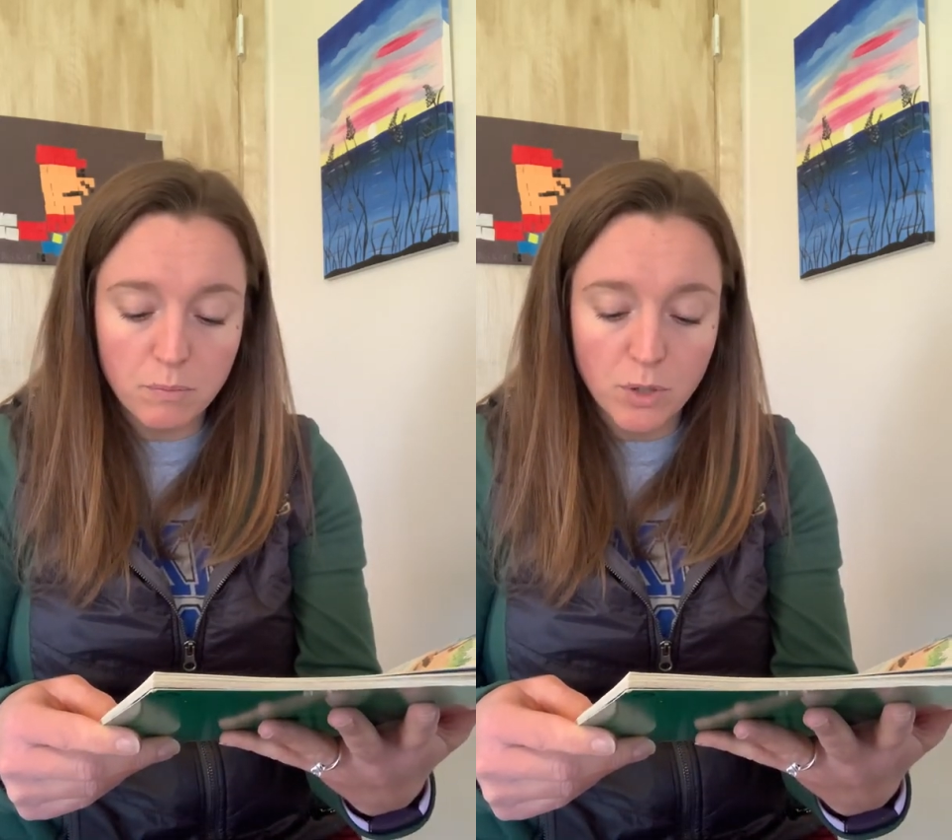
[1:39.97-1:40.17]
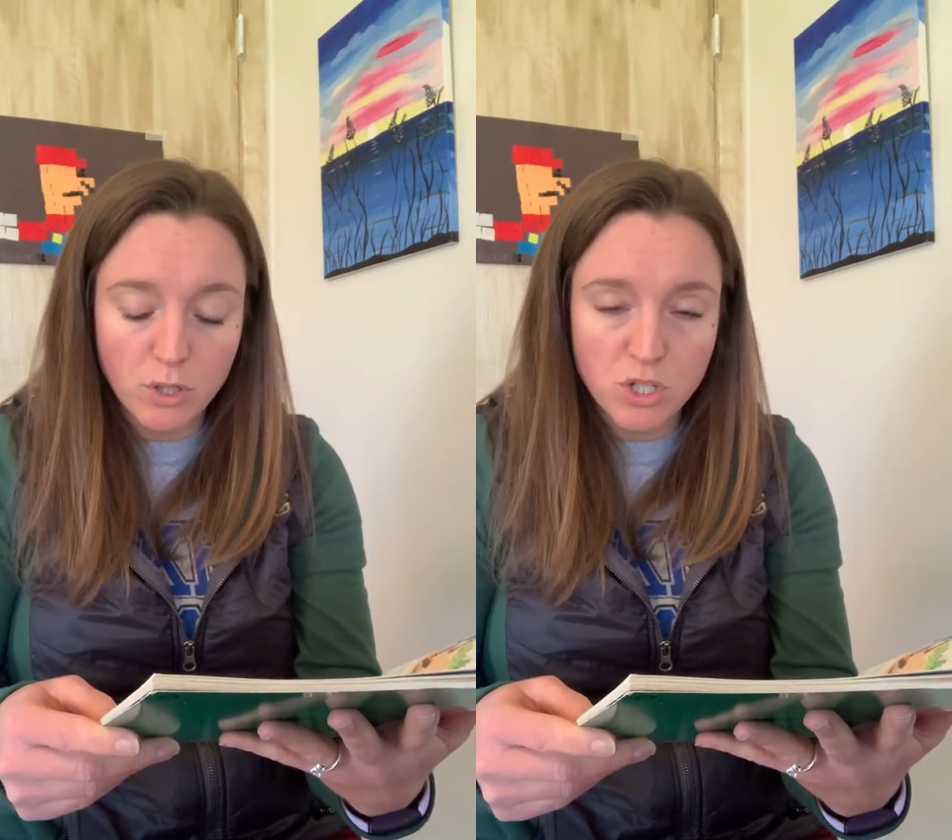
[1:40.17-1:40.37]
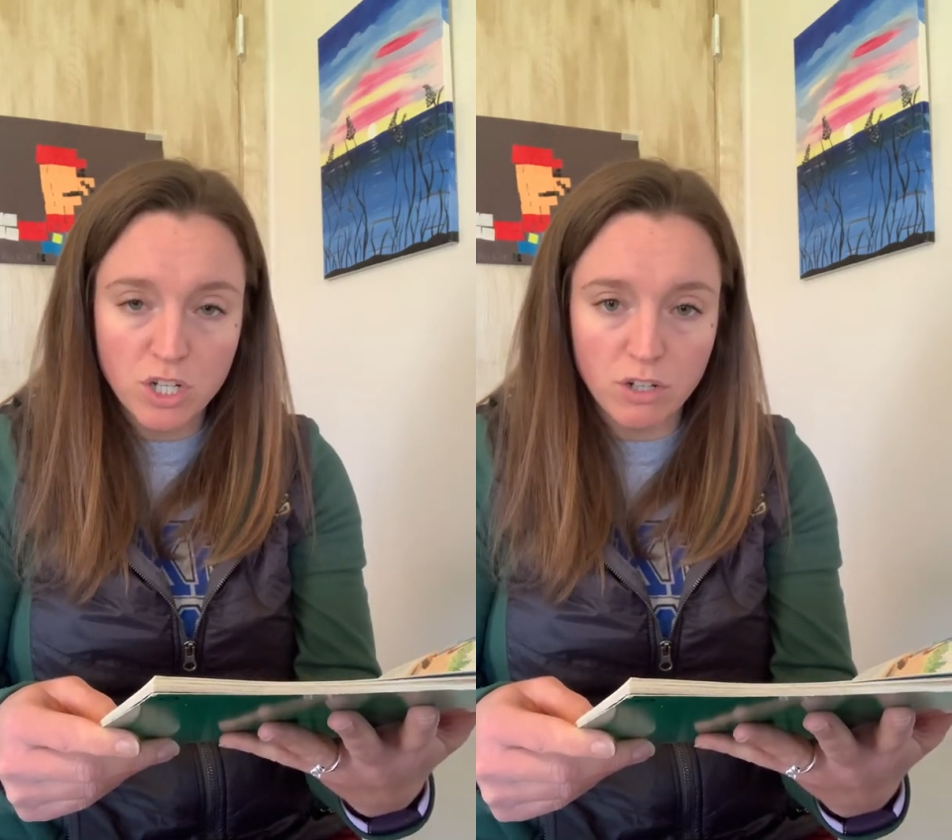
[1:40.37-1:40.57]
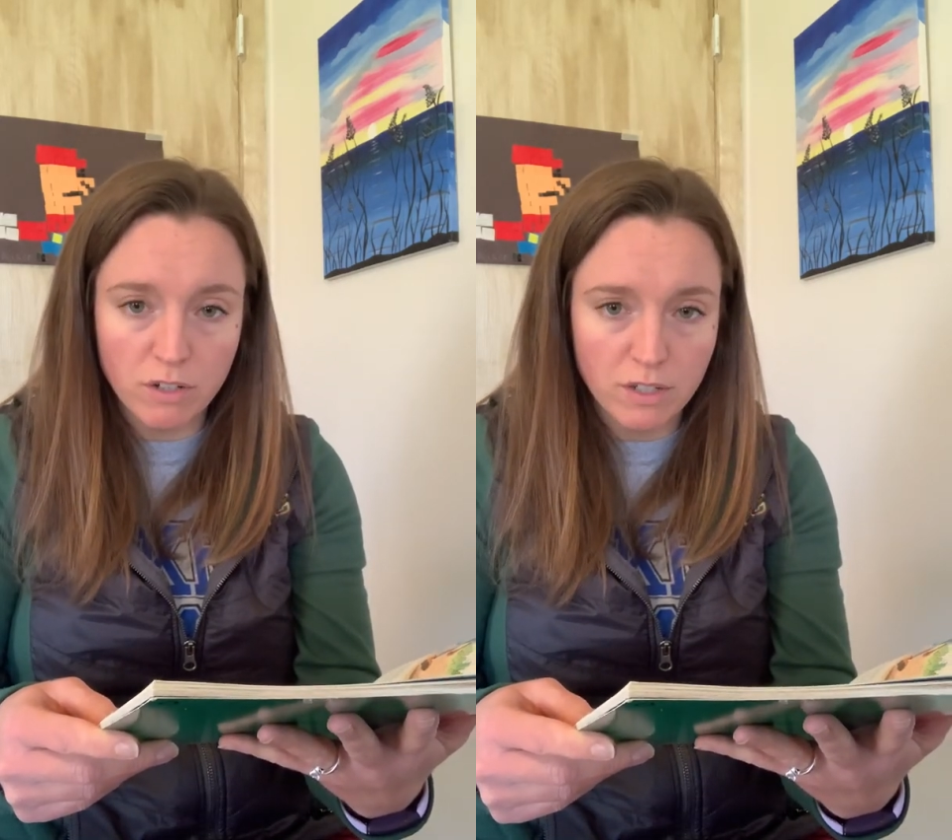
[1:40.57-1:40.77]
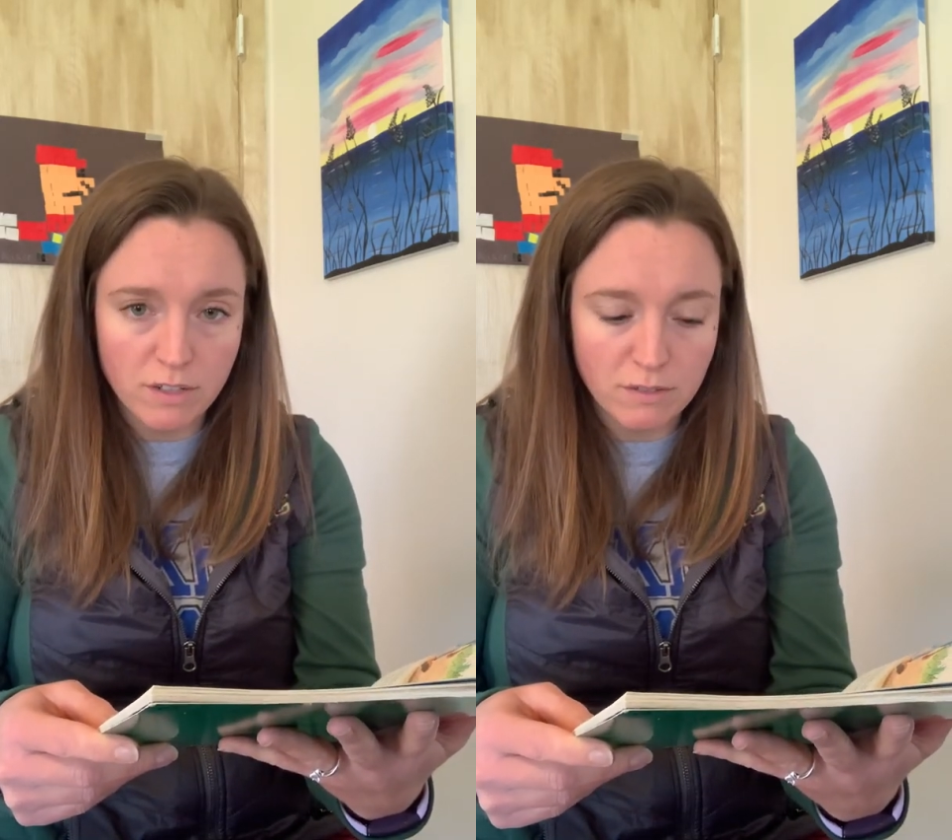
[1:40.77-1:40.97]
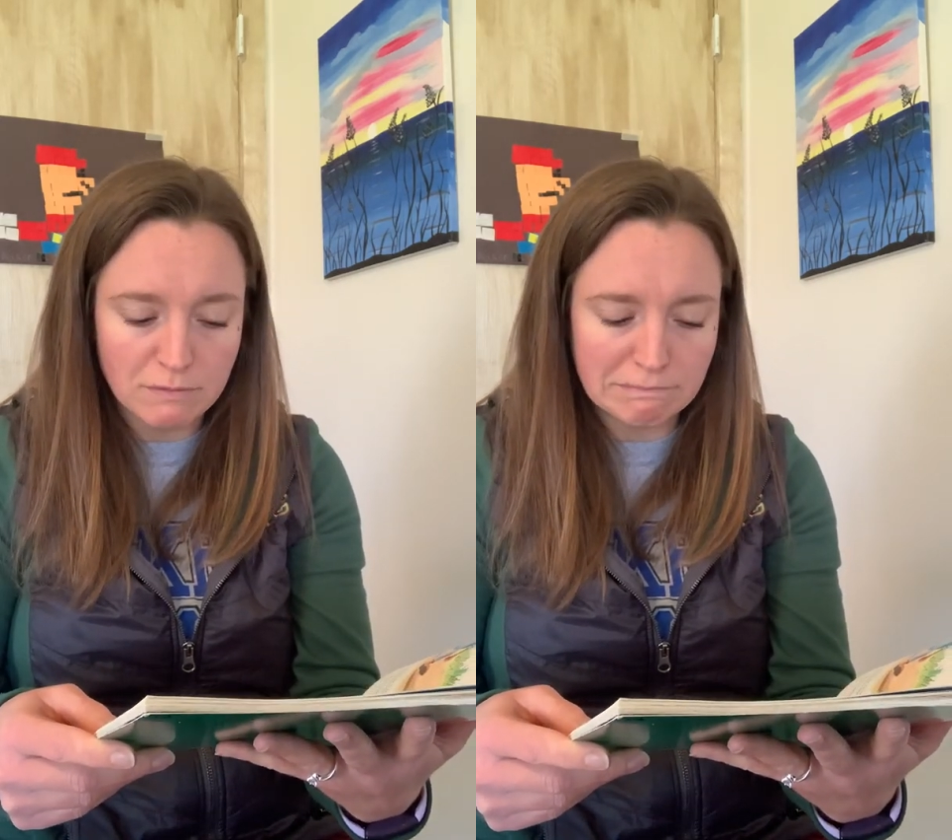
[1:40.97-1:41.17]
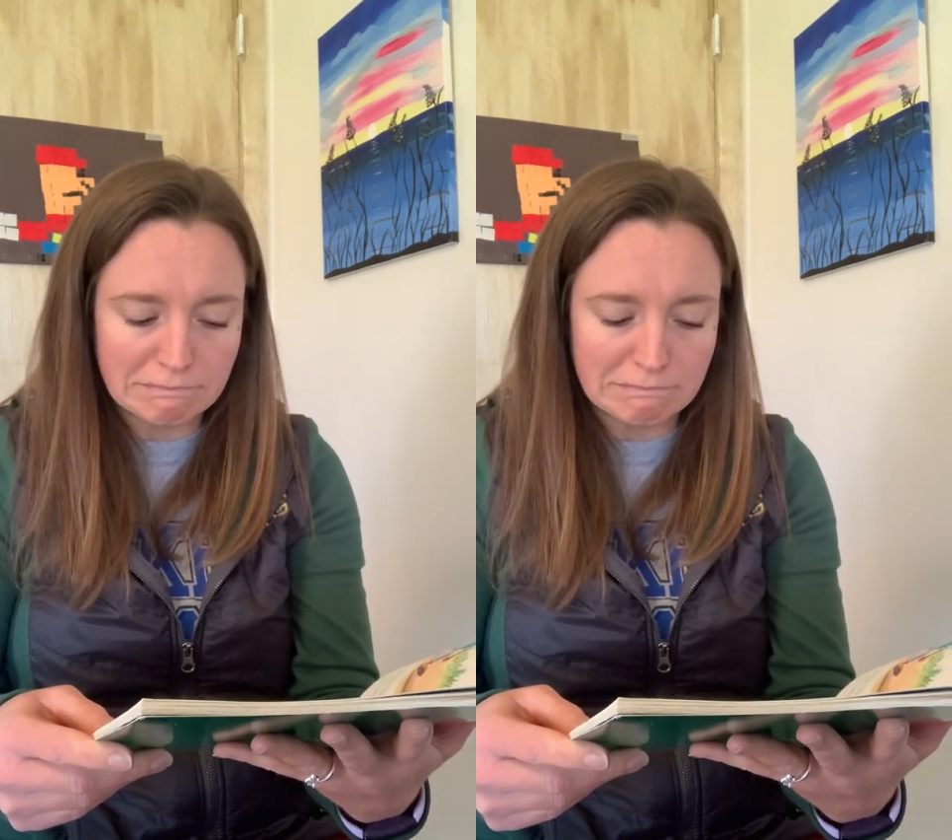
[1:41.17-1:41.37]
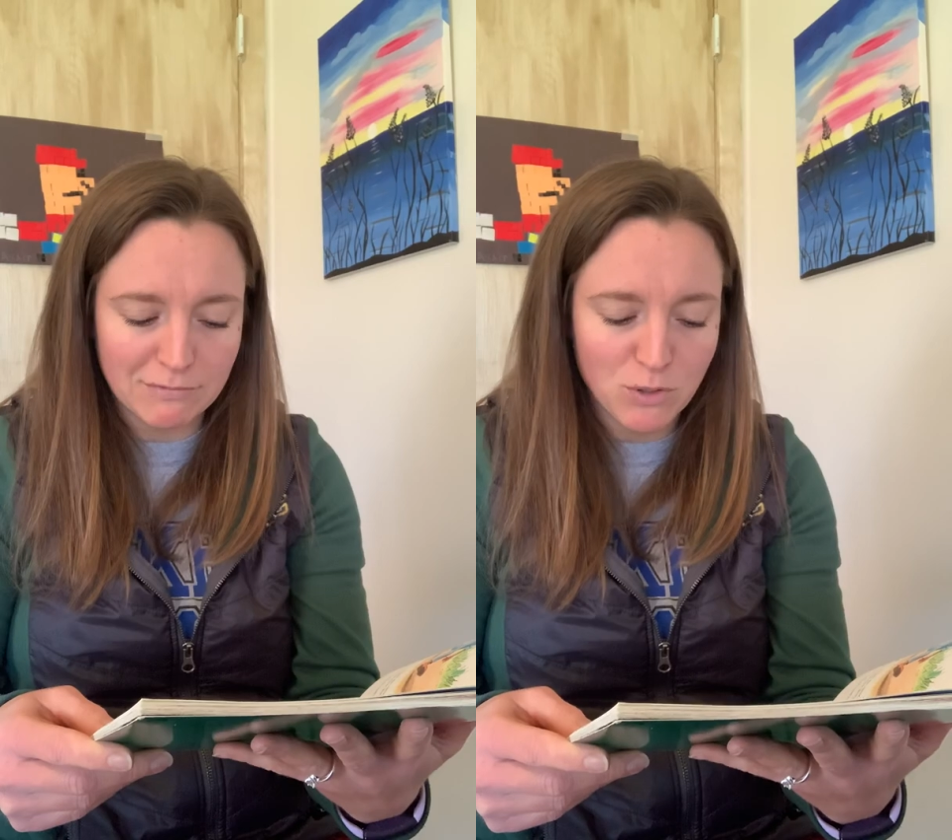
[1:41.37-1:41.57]
percheron,
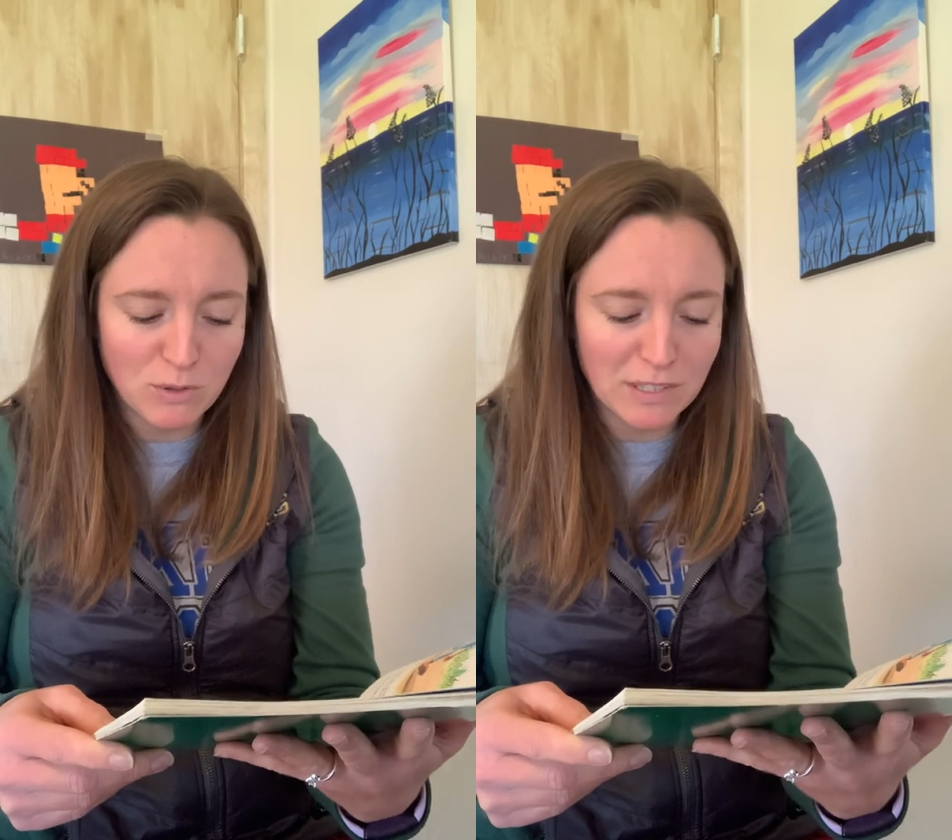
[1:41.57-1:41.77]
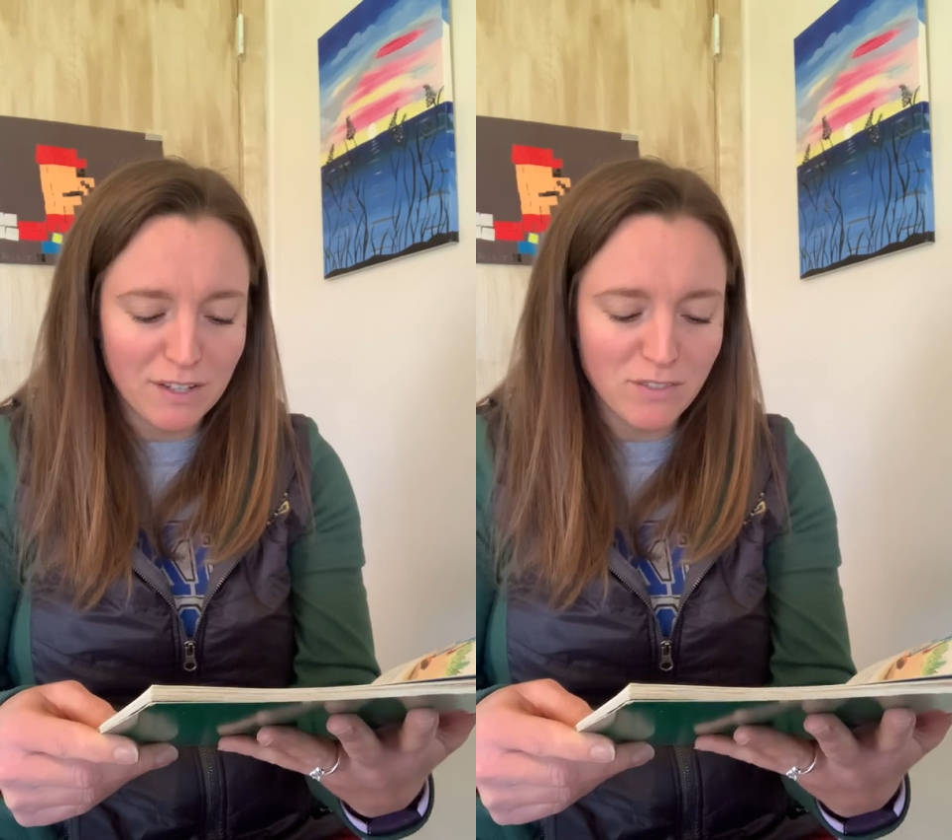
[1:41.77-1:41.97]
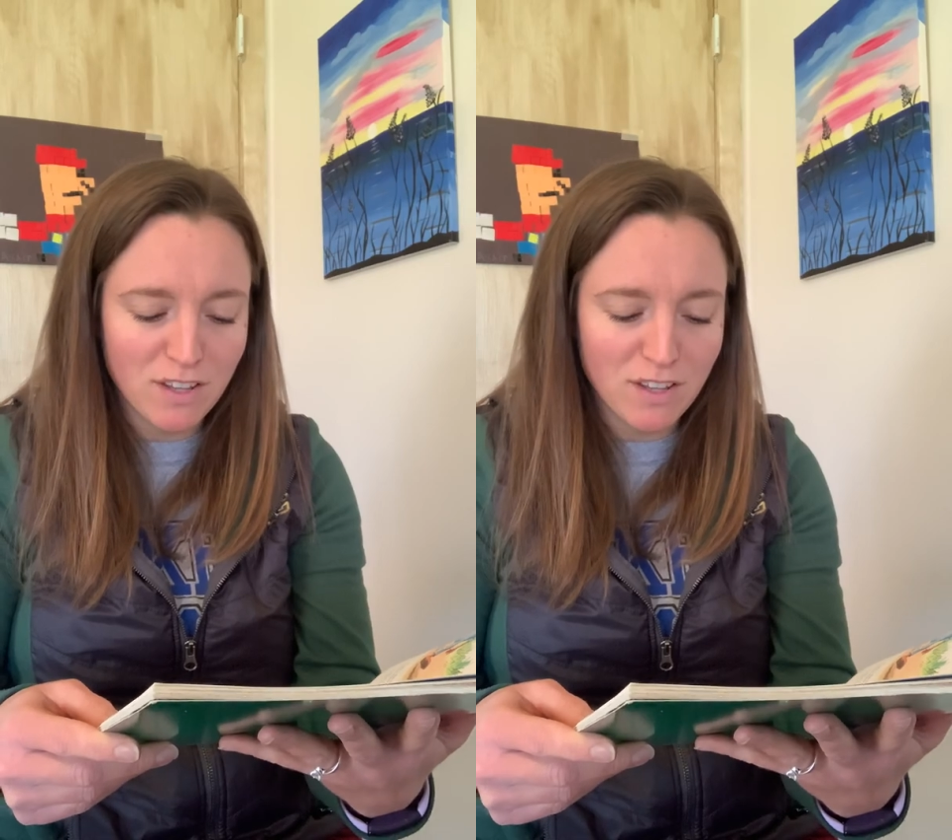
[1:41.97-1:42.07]
who lived